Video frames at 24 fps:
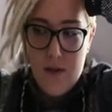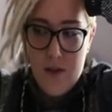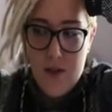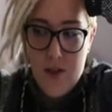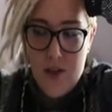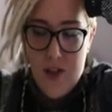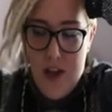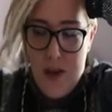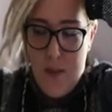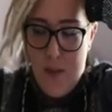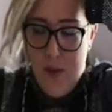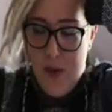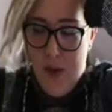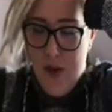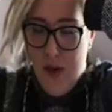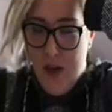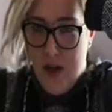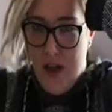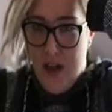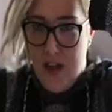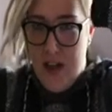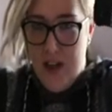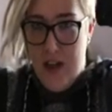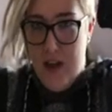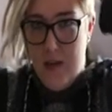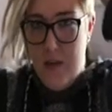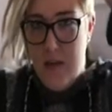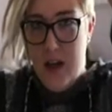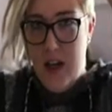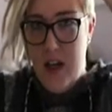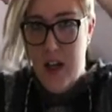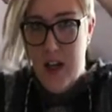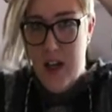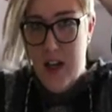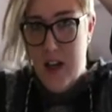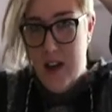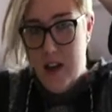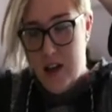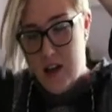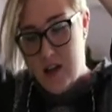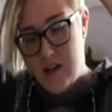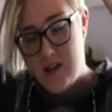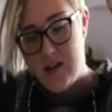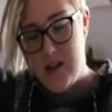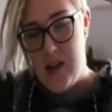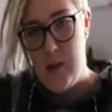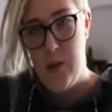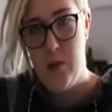shampoo like in my hair,
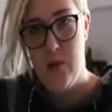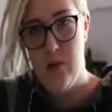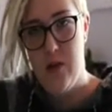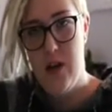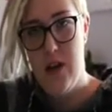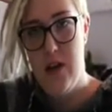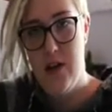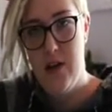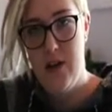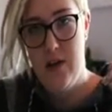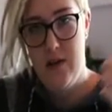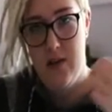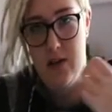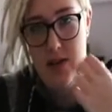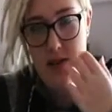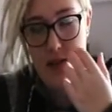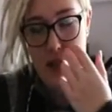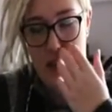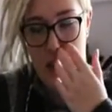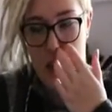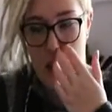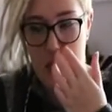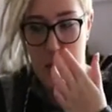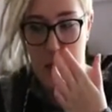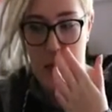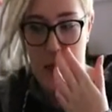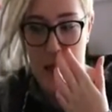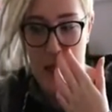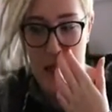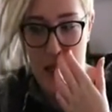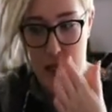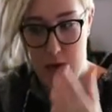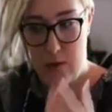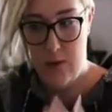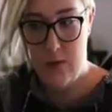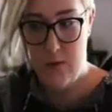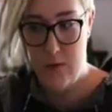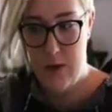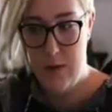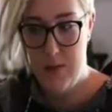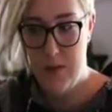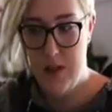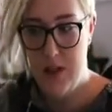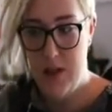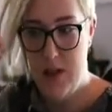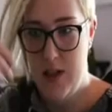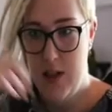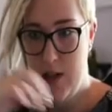like separated and sectioned my hair and
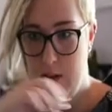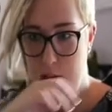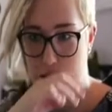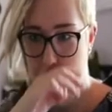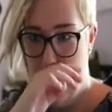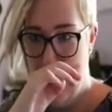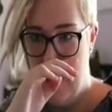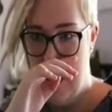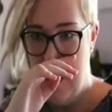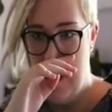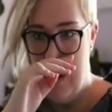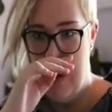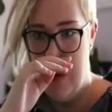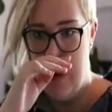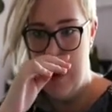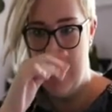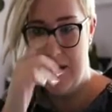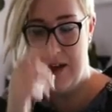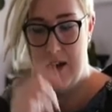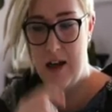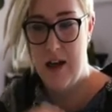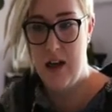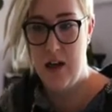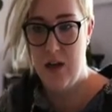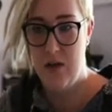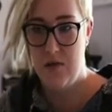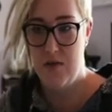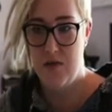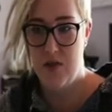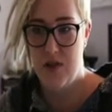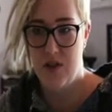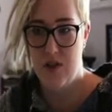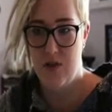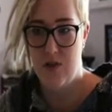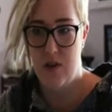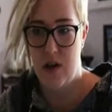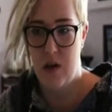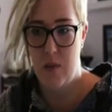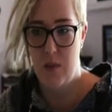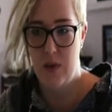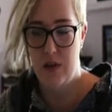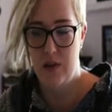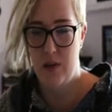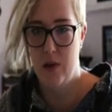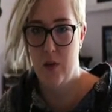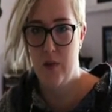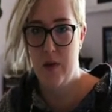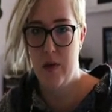rubbed it in, I kind of just grab
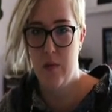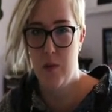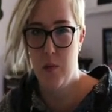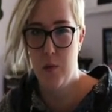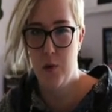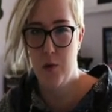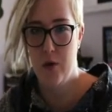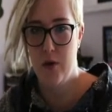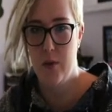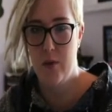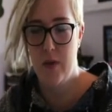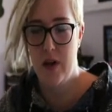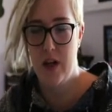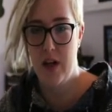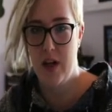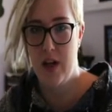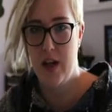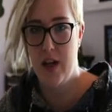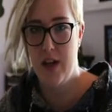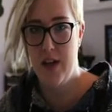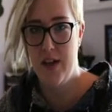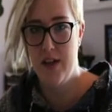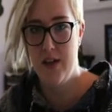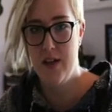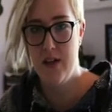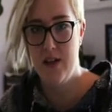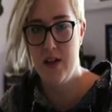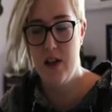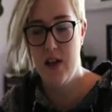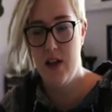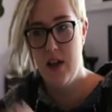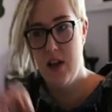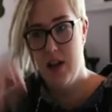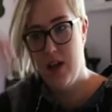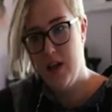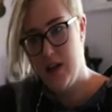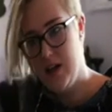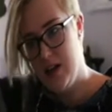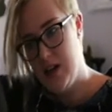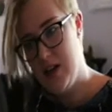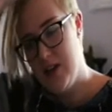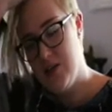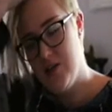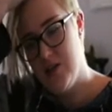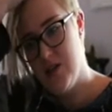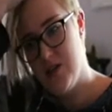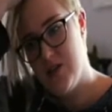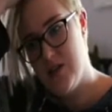a little bit more in my hand, and
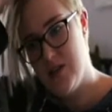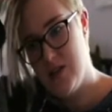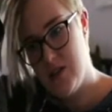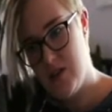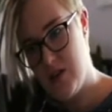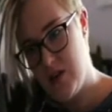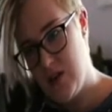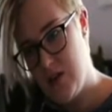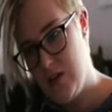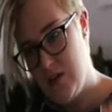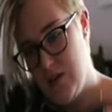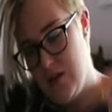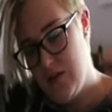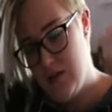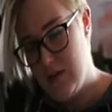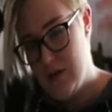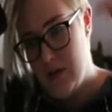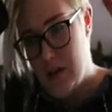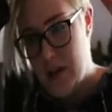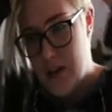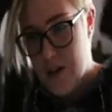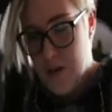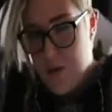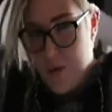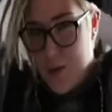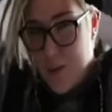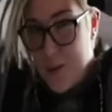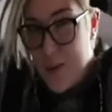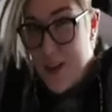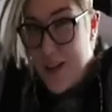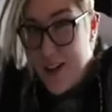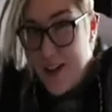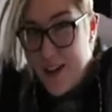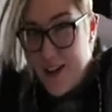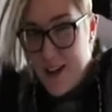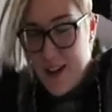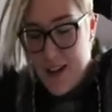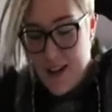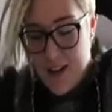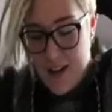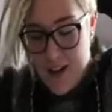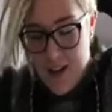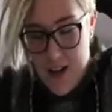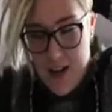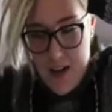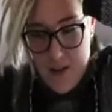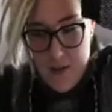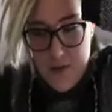I just go like from here, and
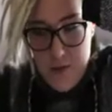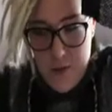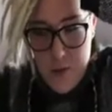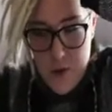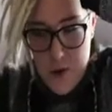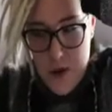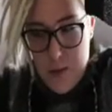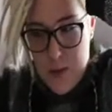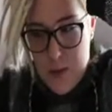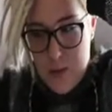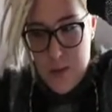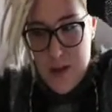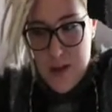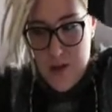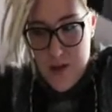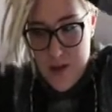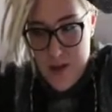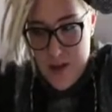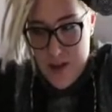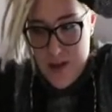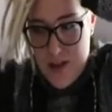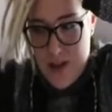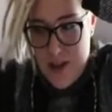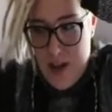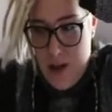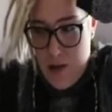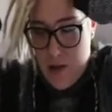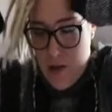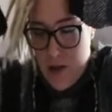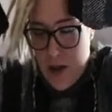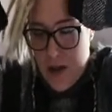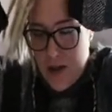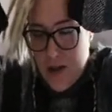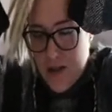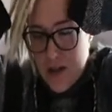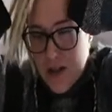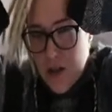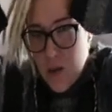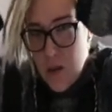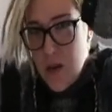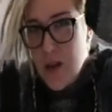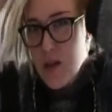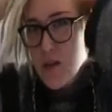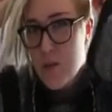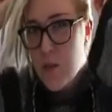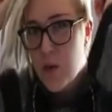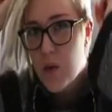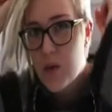I kind of grab all my dreadlocks together and kind of
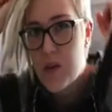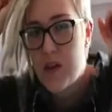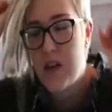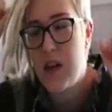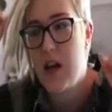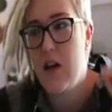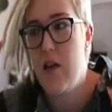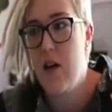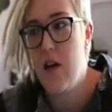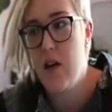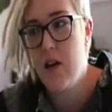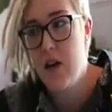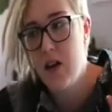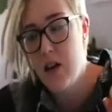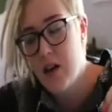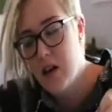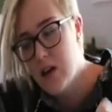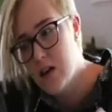squeeze them all together,